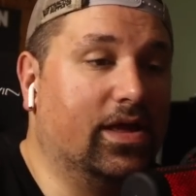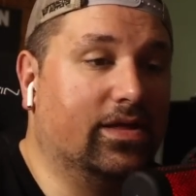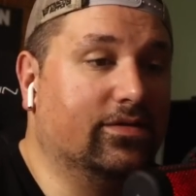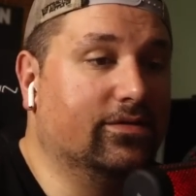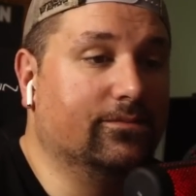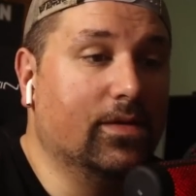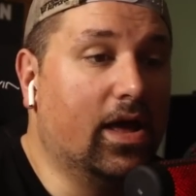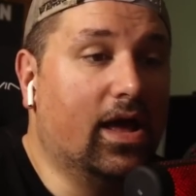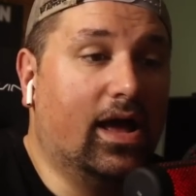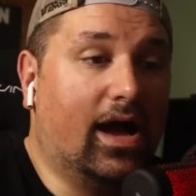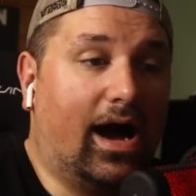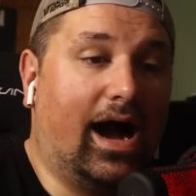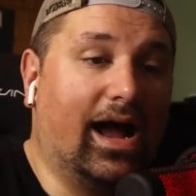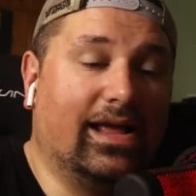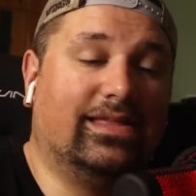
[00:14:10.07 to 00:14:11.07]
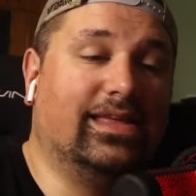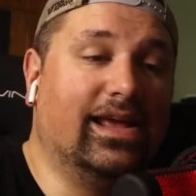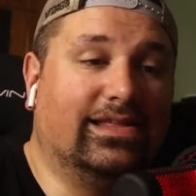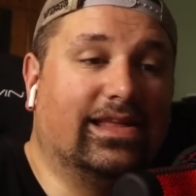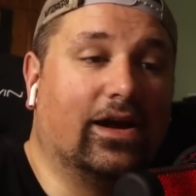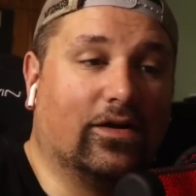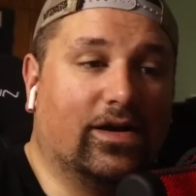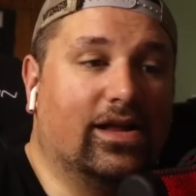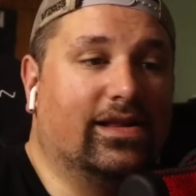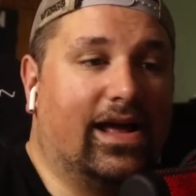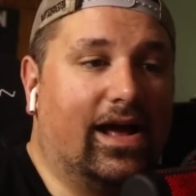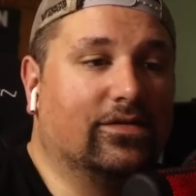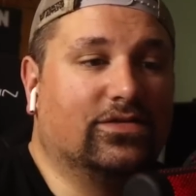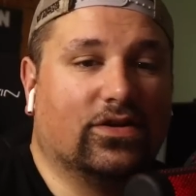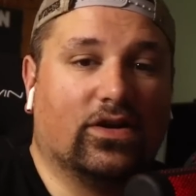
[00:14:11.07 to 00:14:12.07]
And I think they're
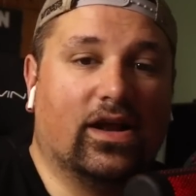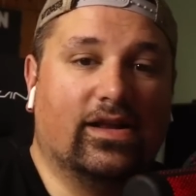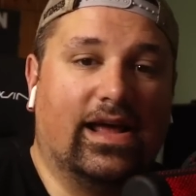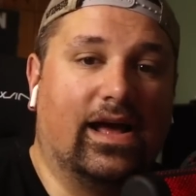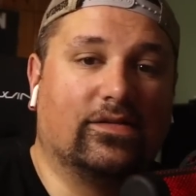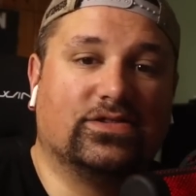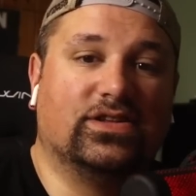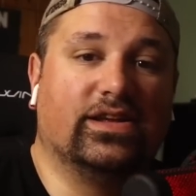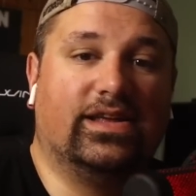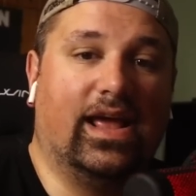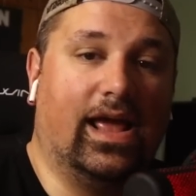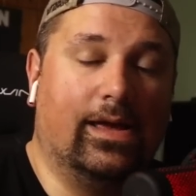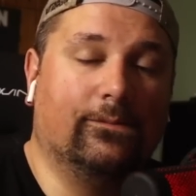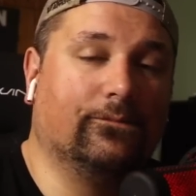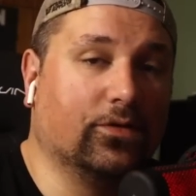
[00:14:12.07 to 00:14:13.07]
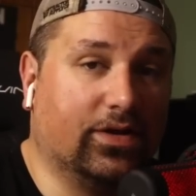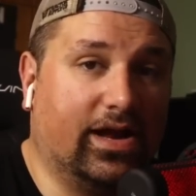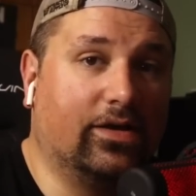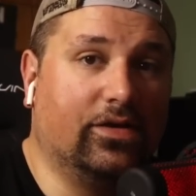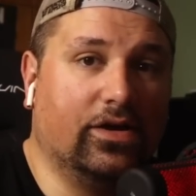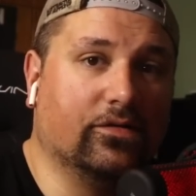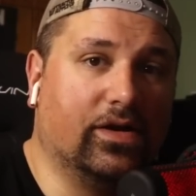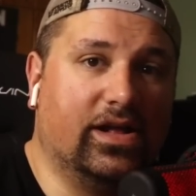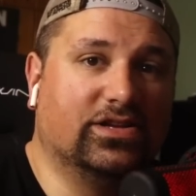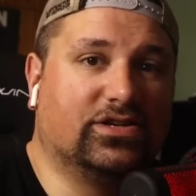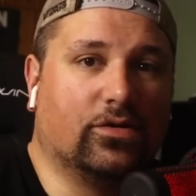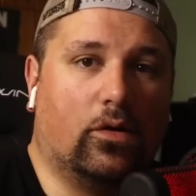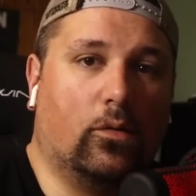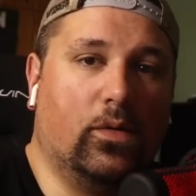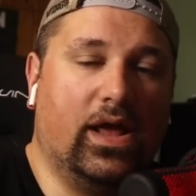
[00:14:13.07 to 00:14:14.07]
gonna announce the game for Kelly Green,
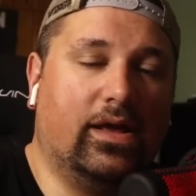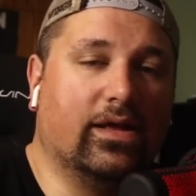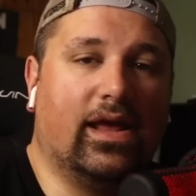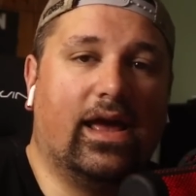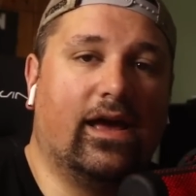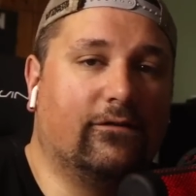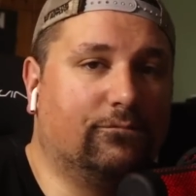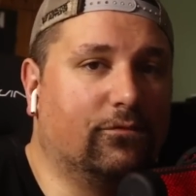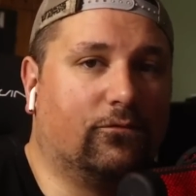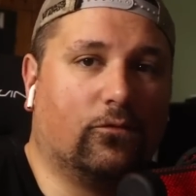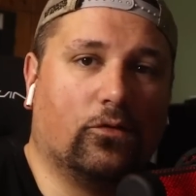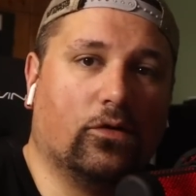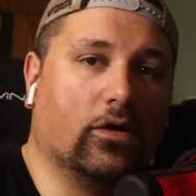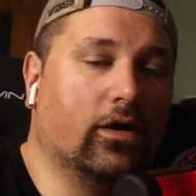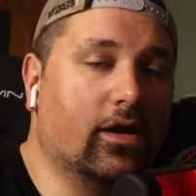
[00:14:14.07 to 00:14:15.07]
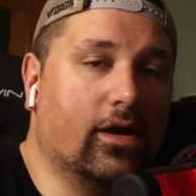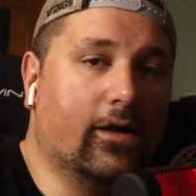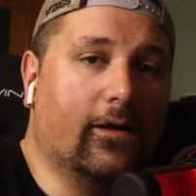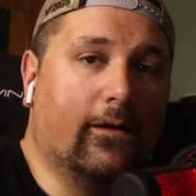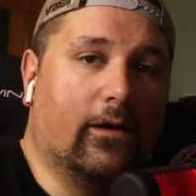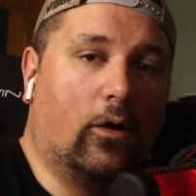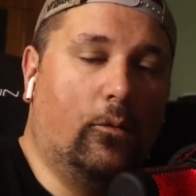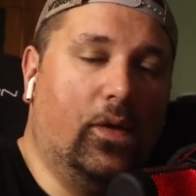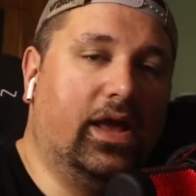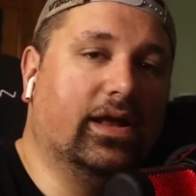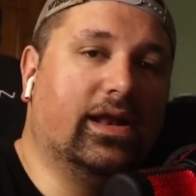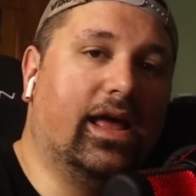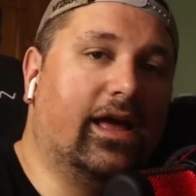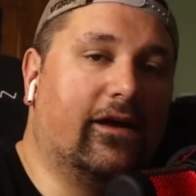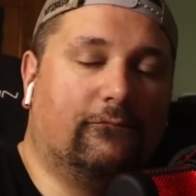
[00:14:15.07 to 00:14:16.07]
so a week and a half before
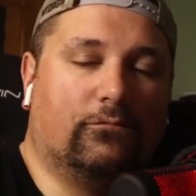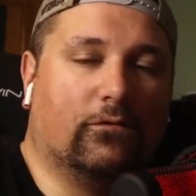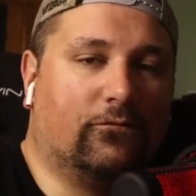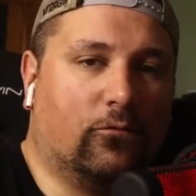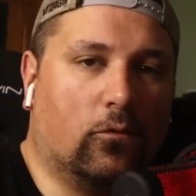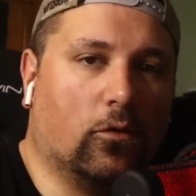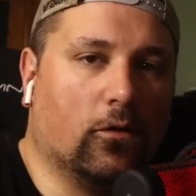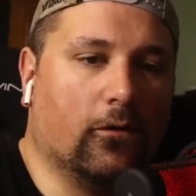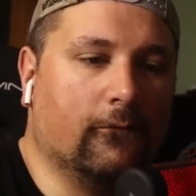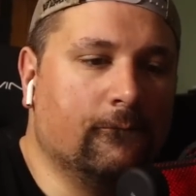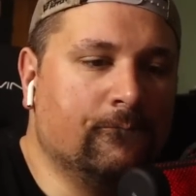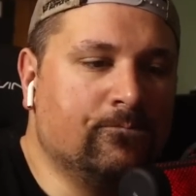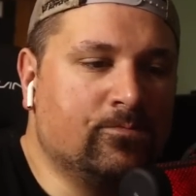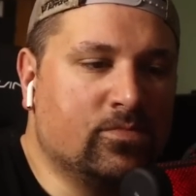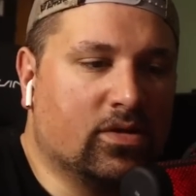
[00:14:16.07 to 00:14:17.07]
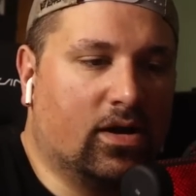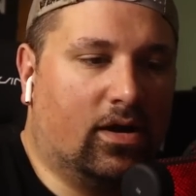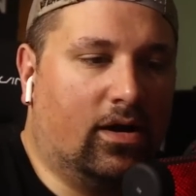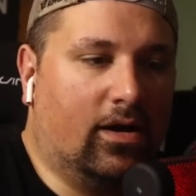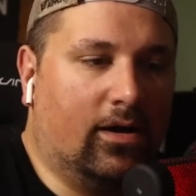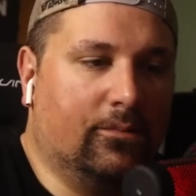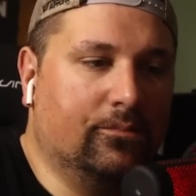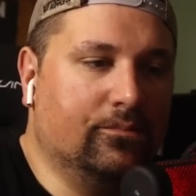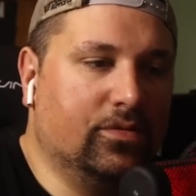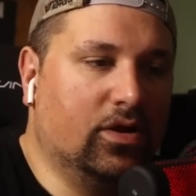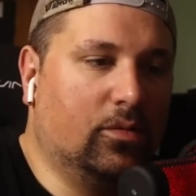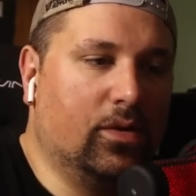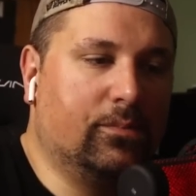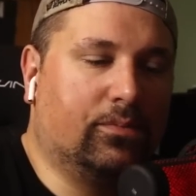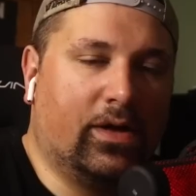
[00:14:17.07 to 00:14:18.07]
you
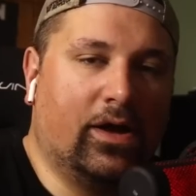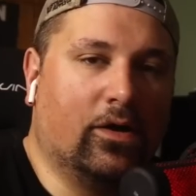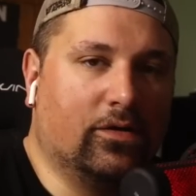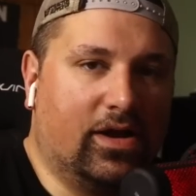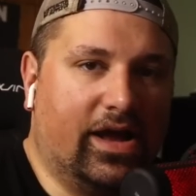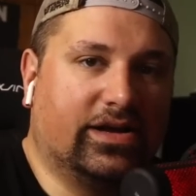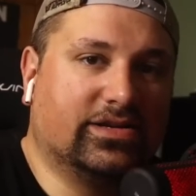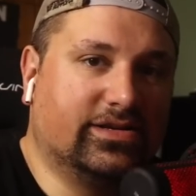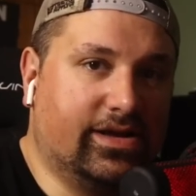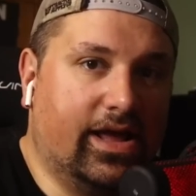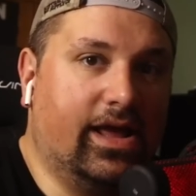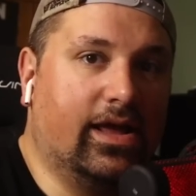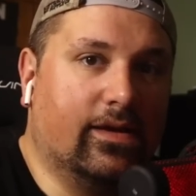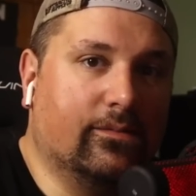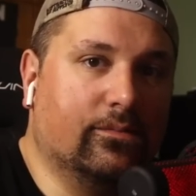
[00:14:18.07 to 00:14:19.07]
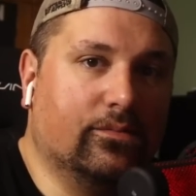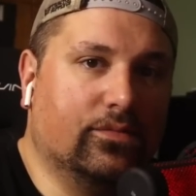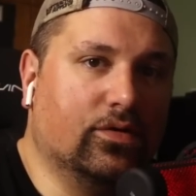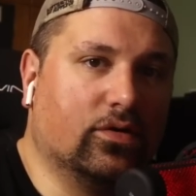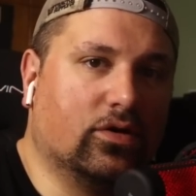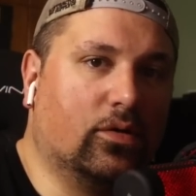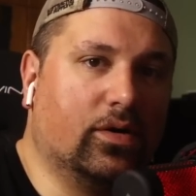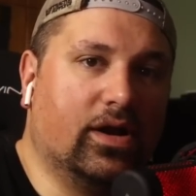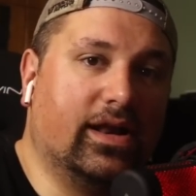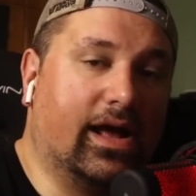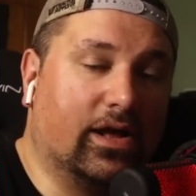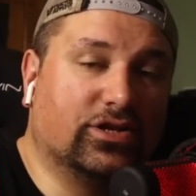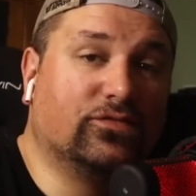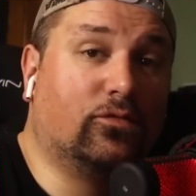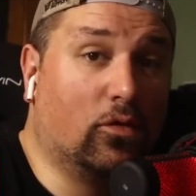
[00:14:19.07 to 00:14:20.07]
know, we play our next game, they're going to
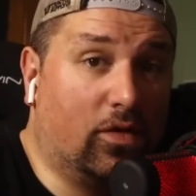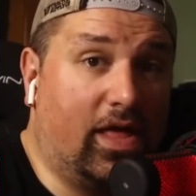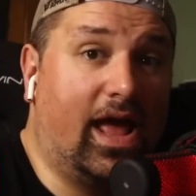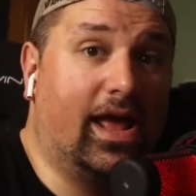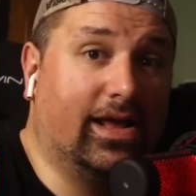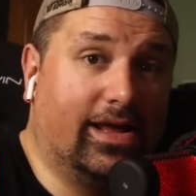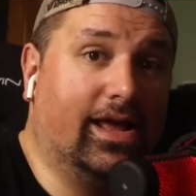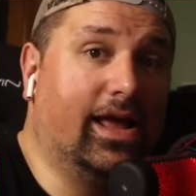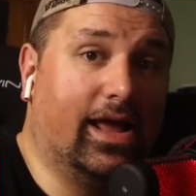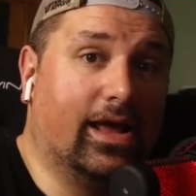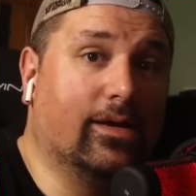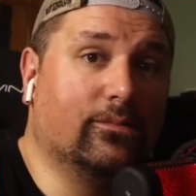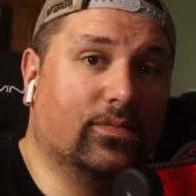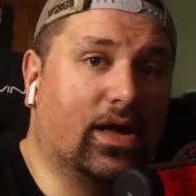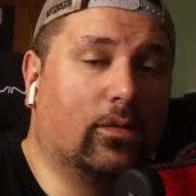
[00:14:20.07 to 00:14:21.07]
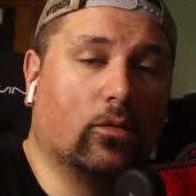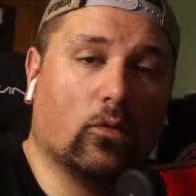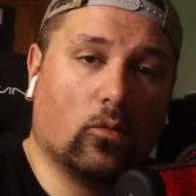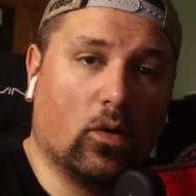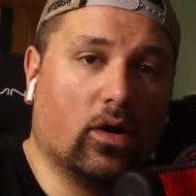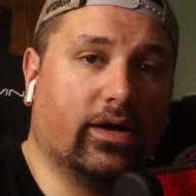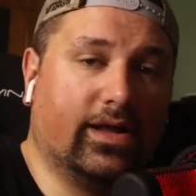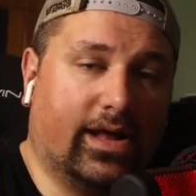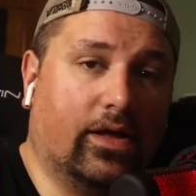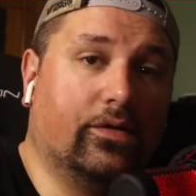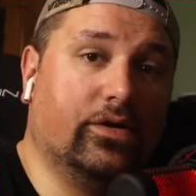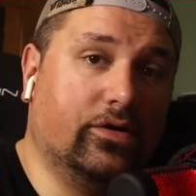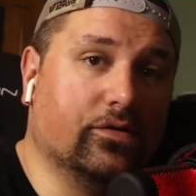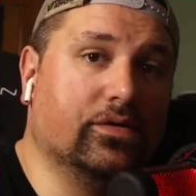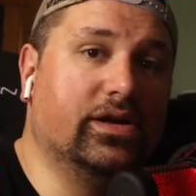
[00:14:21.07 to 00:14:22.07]
announce for that game that we're wearing
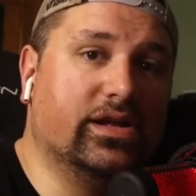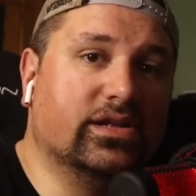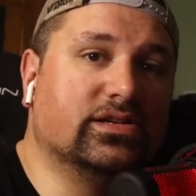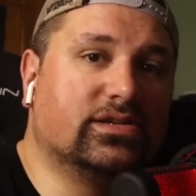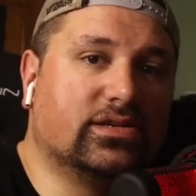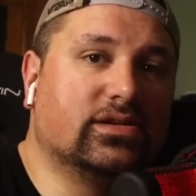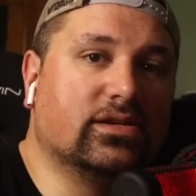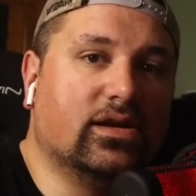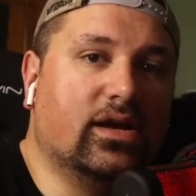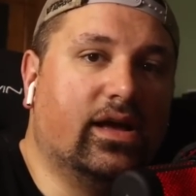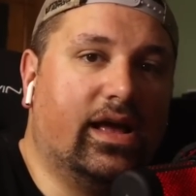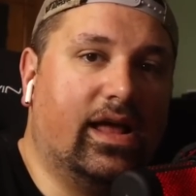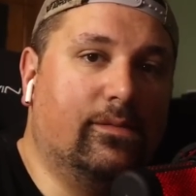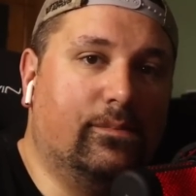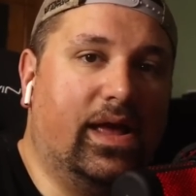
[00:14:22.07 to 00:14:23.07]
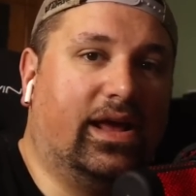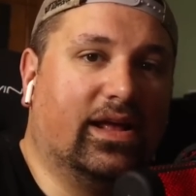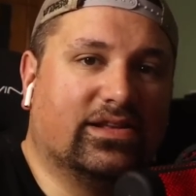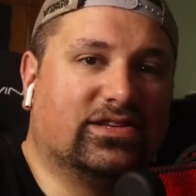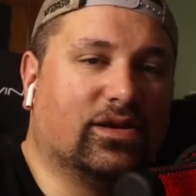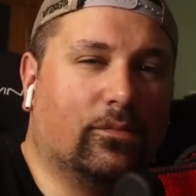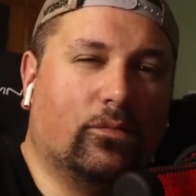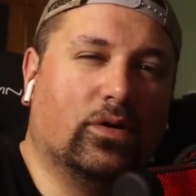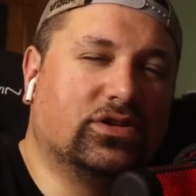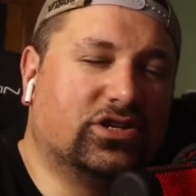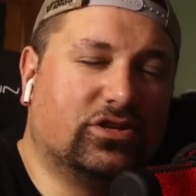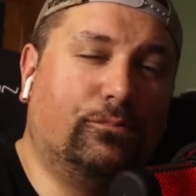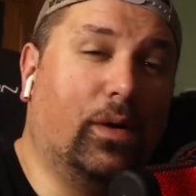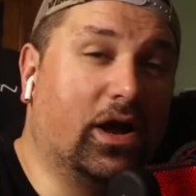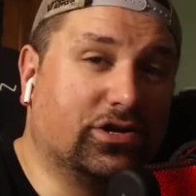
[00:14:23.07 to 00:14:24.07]
Kelly Greens and make it somewhat
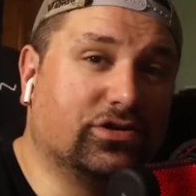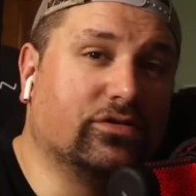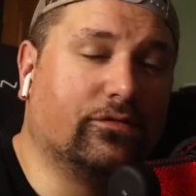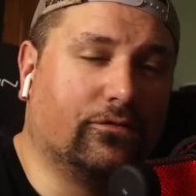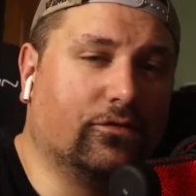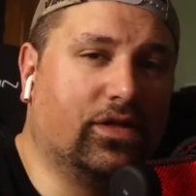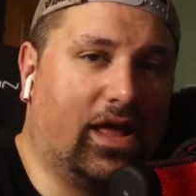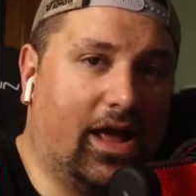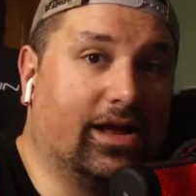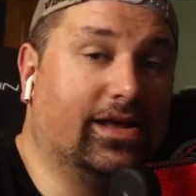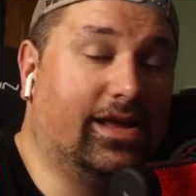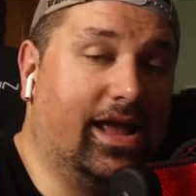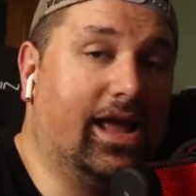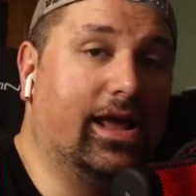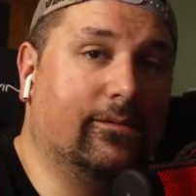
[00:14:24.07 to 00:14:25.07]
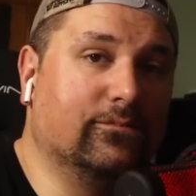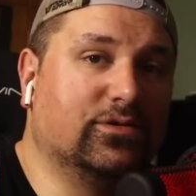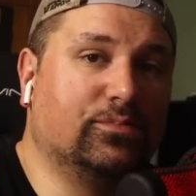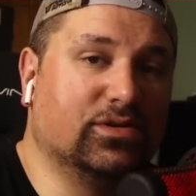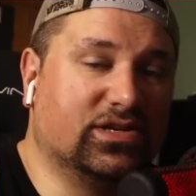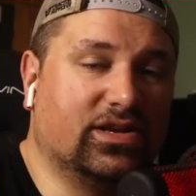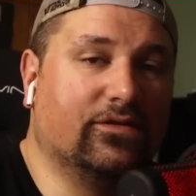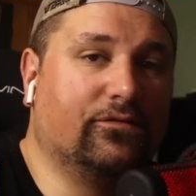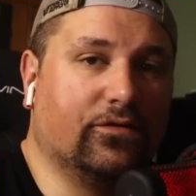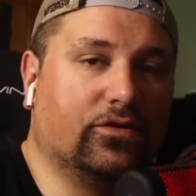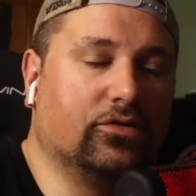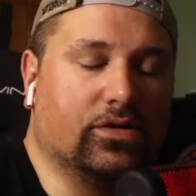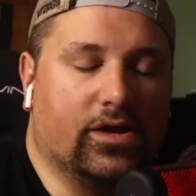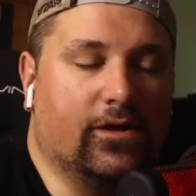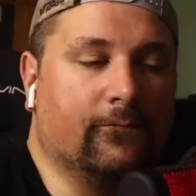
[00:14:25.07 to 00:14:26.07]
special for that game
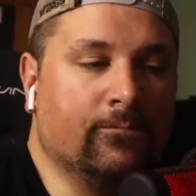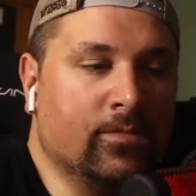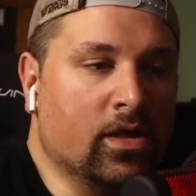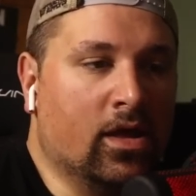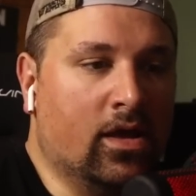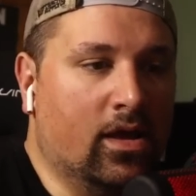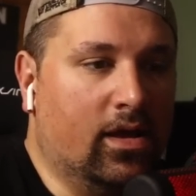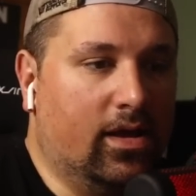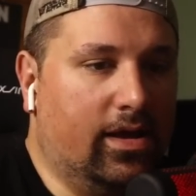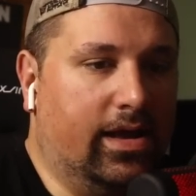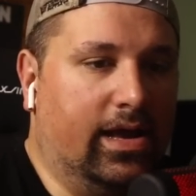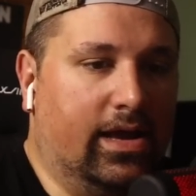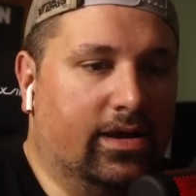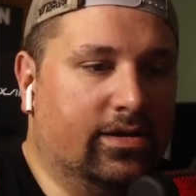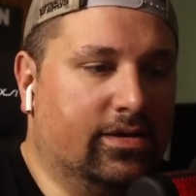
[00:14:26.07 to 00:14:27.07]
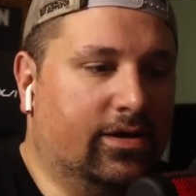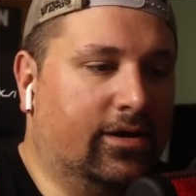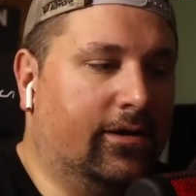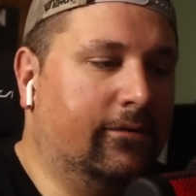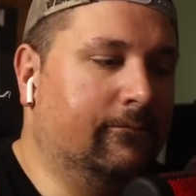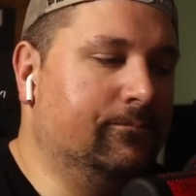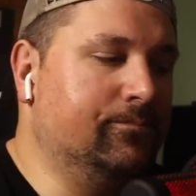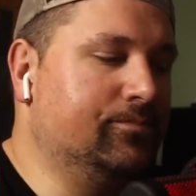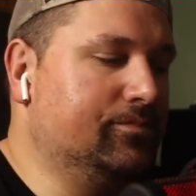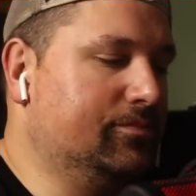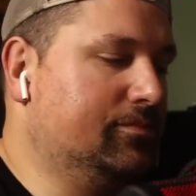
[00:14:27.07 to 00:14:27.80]
specifically. And